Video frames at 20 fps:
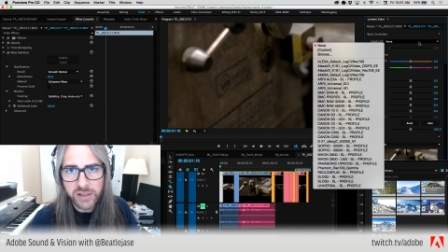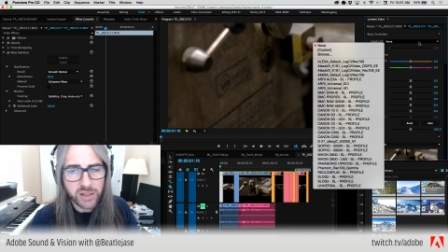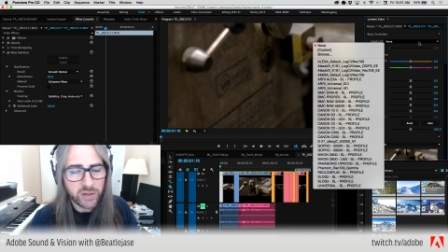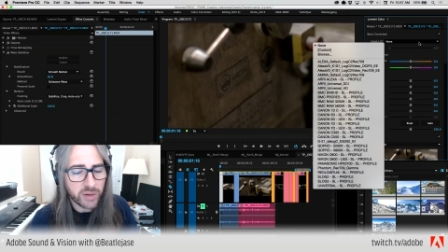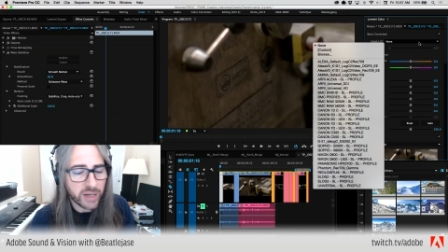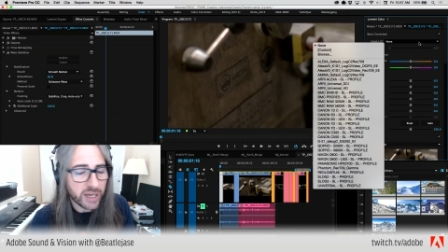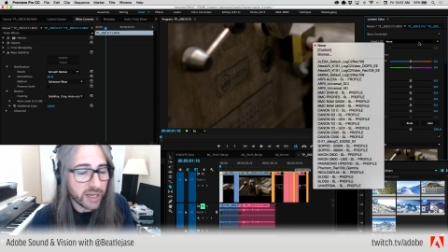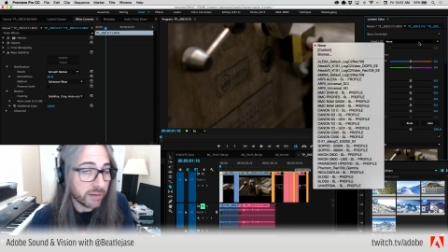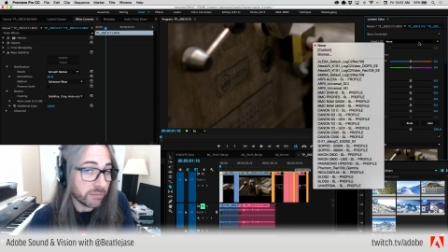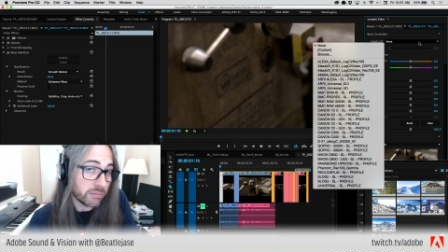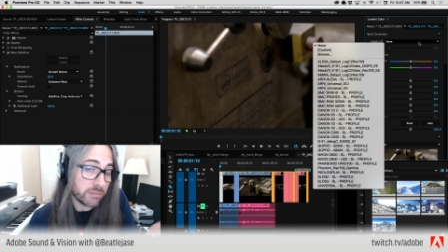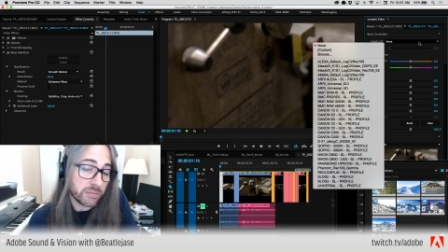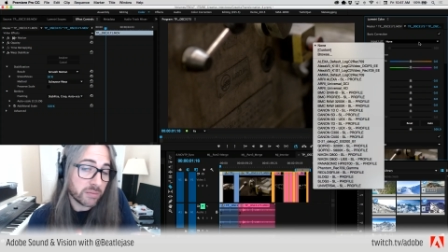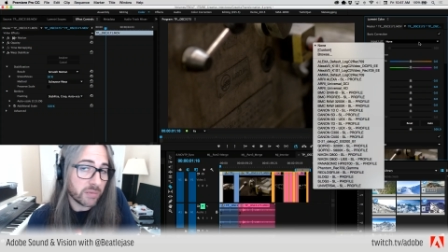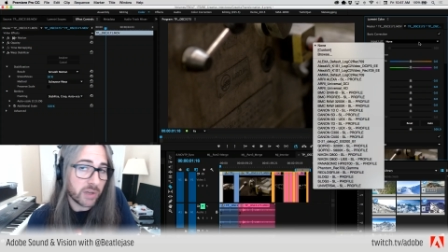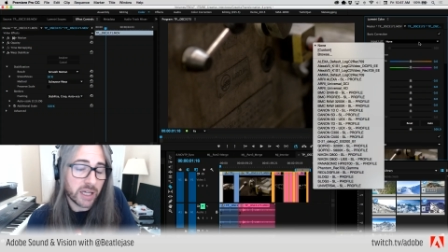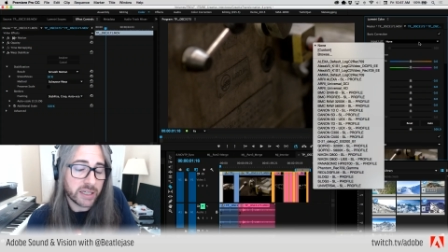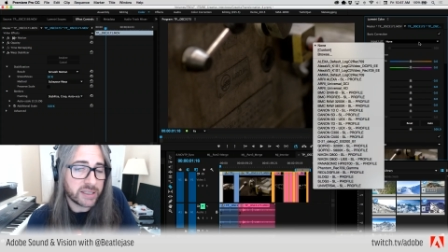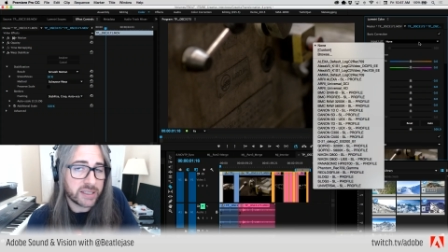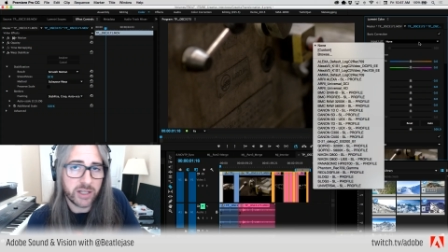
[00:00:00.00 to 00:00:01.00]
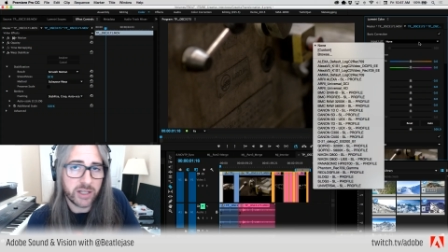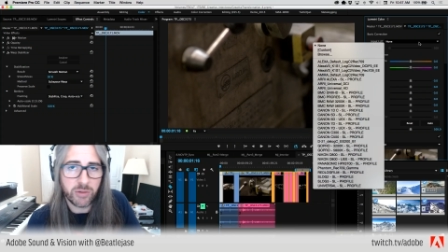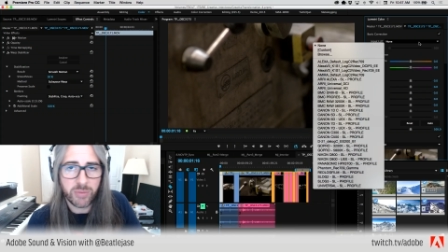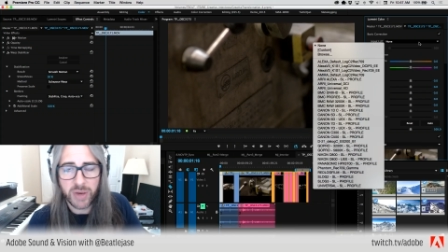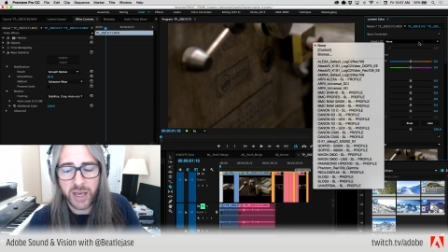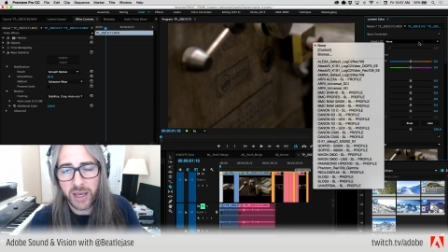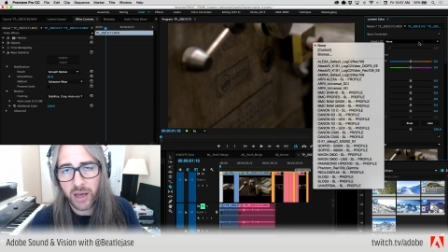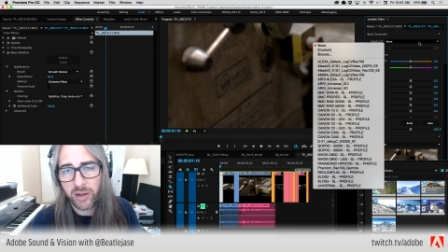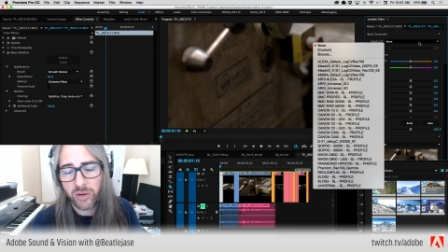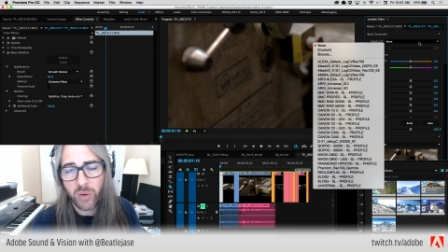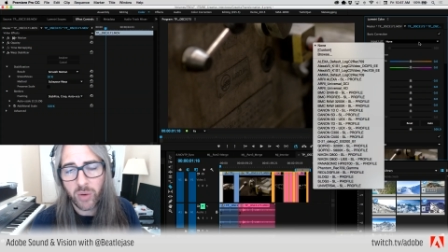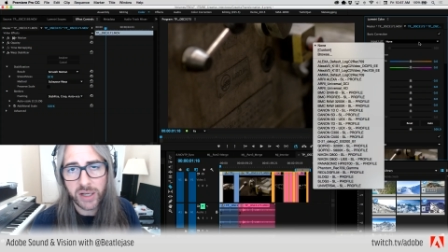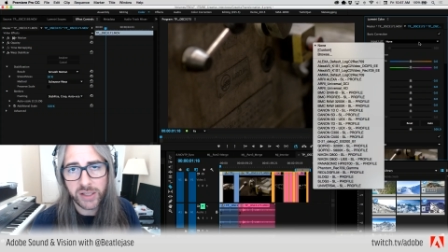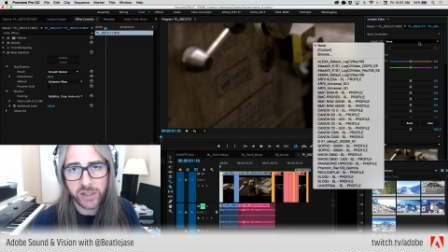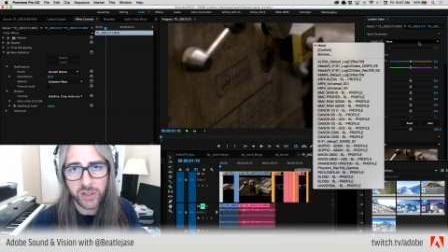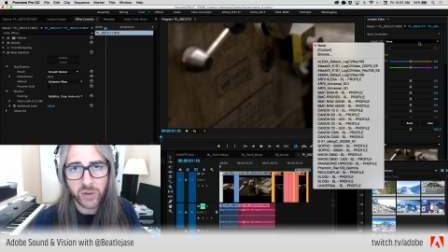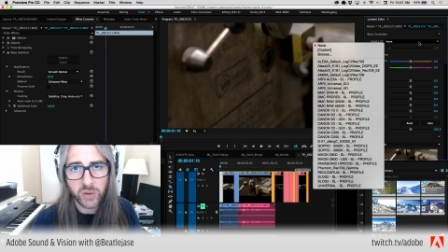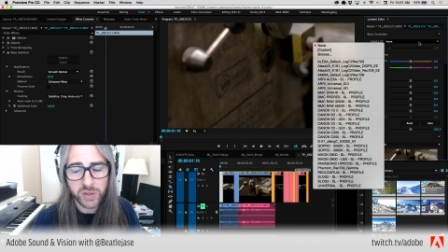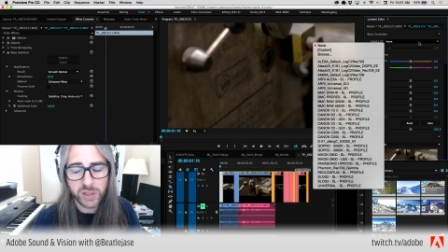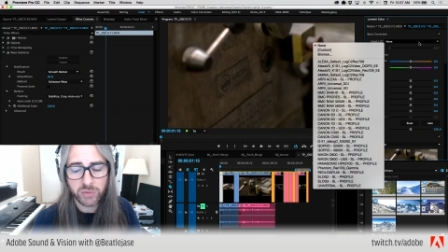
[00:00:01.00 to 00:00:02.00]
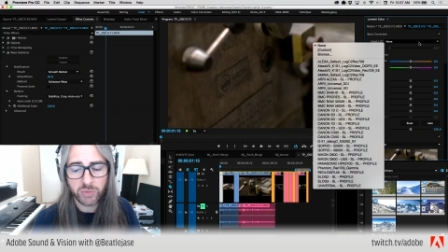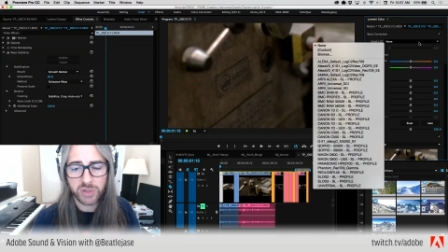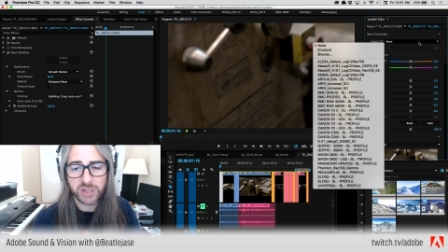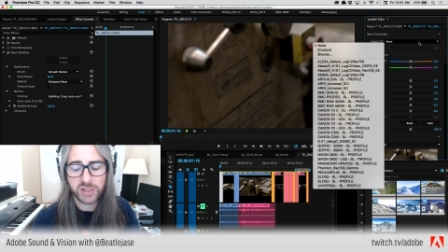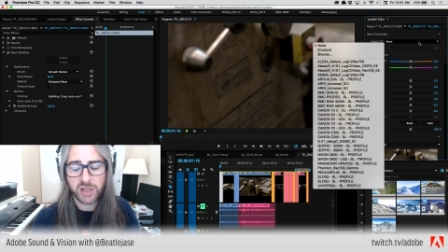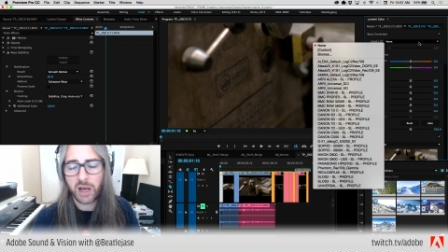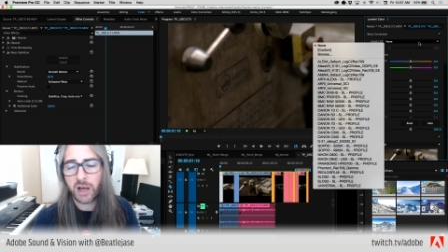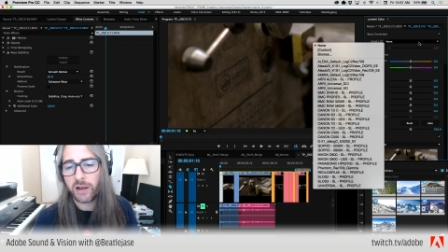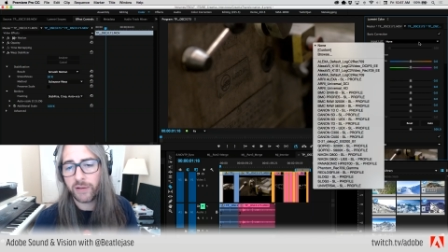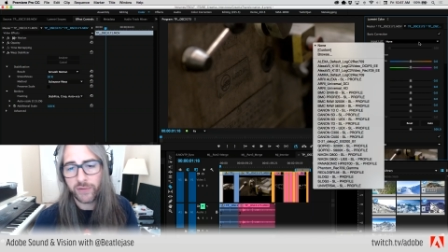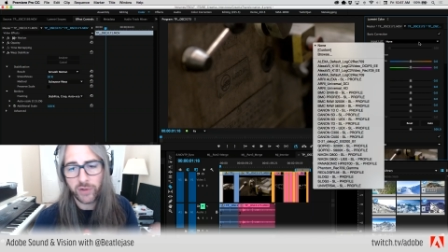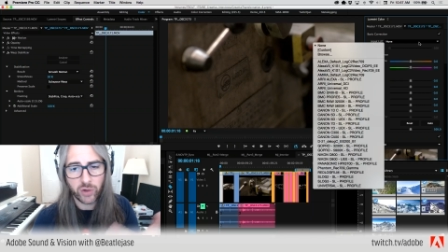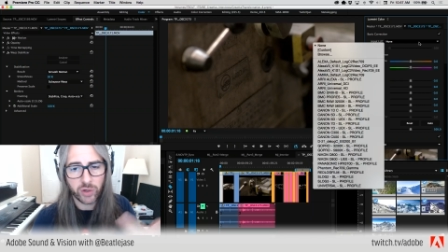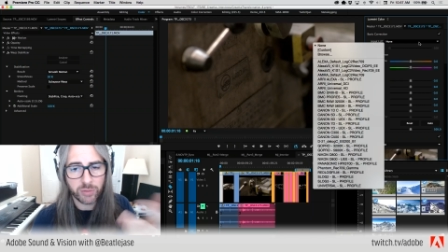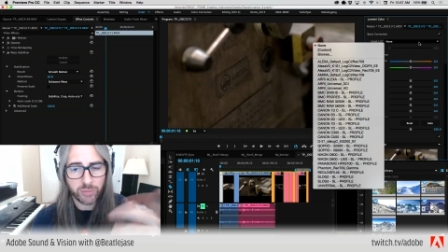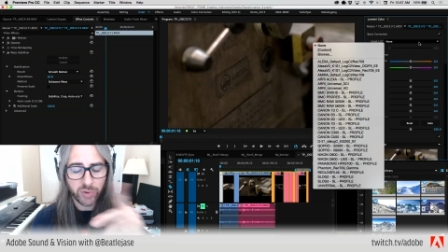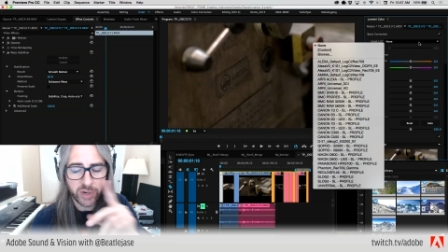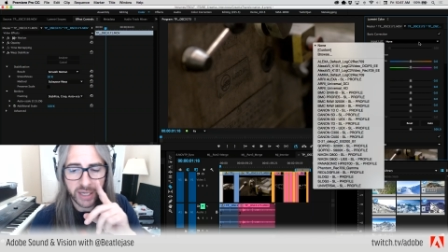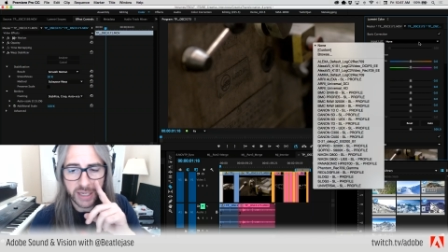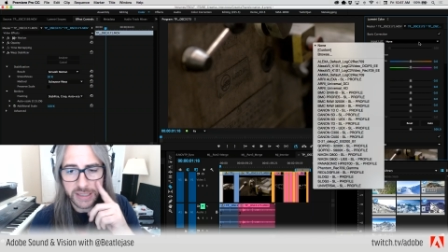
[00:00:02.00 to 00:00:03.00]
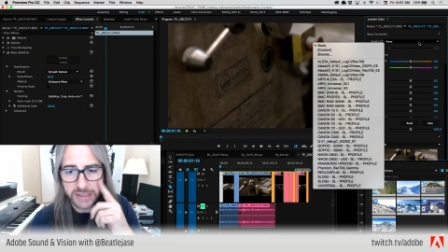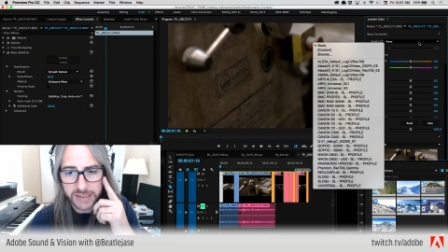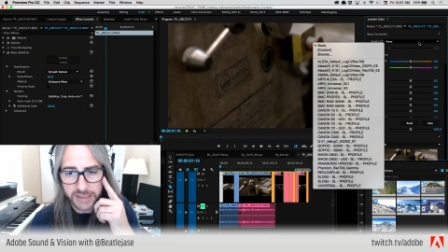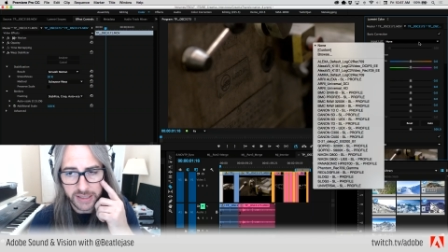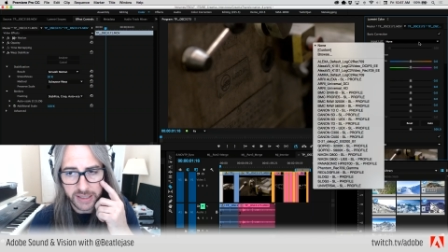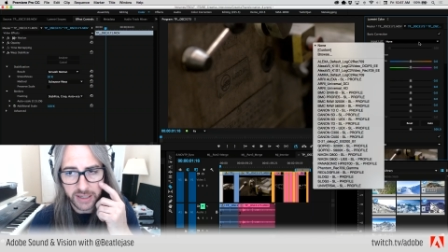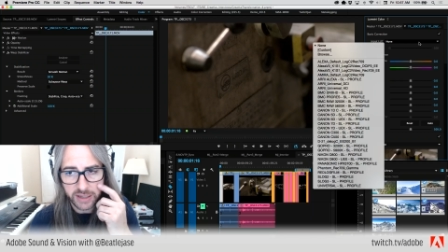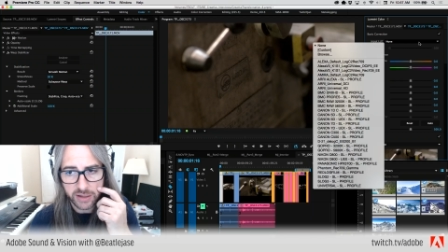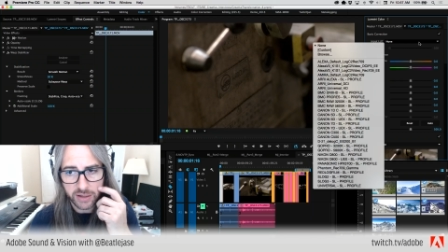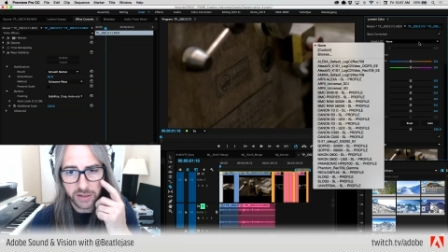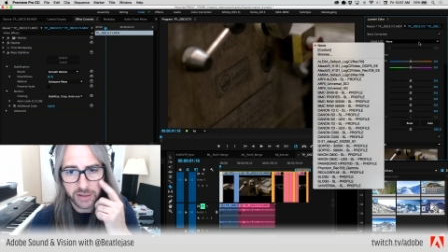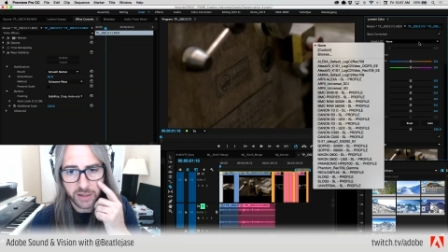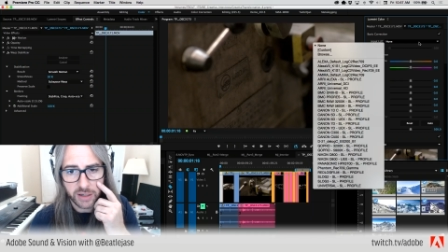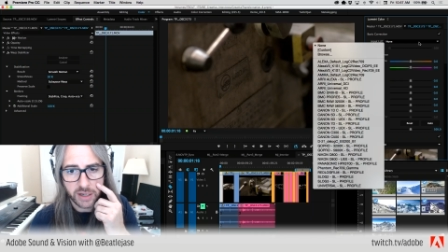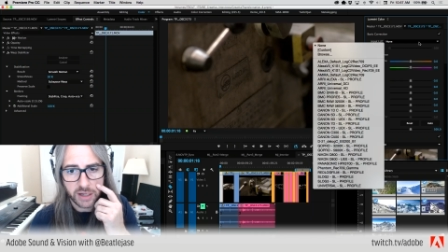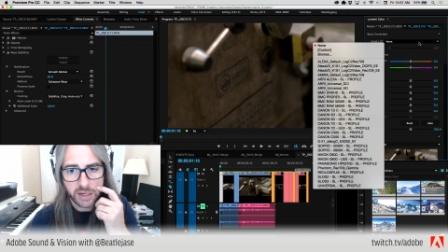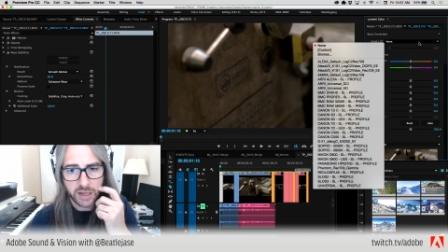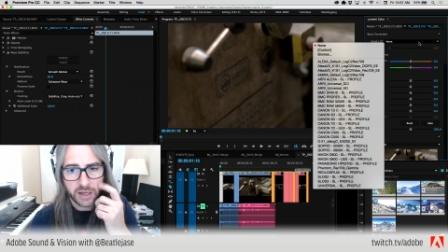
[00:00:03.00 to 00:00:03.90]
So again, LUTs that you may otherwise use in Resolve, you can bring into here.